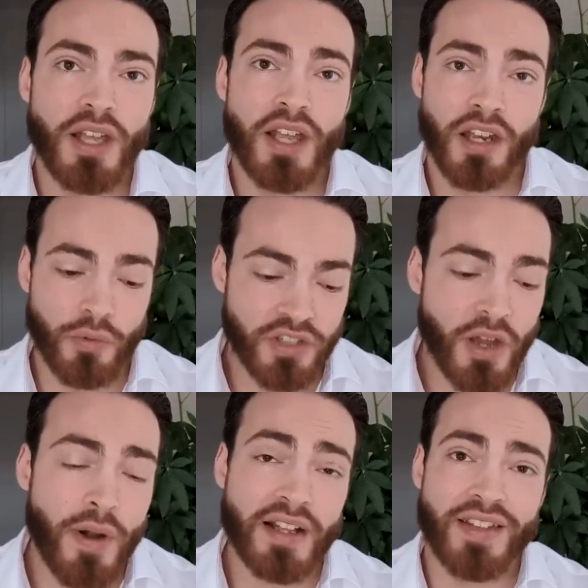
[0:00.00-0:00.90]
and there was
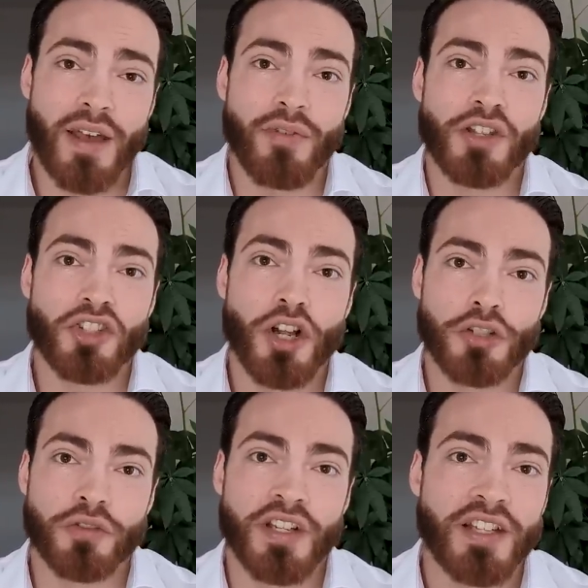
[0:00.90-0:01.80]
direct evidence
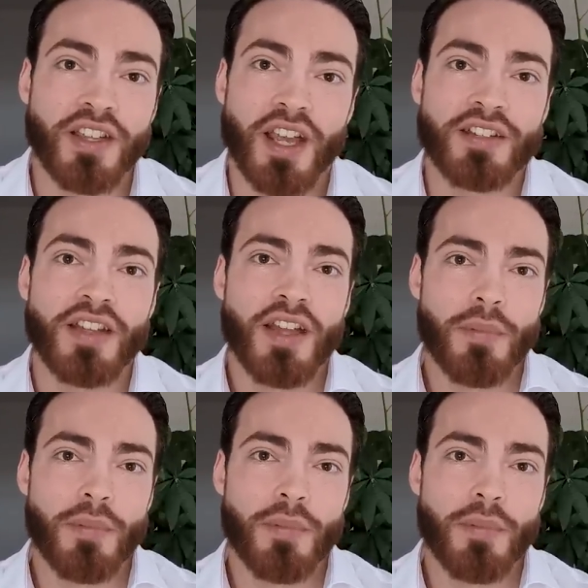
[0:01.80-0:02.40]
contradicting it,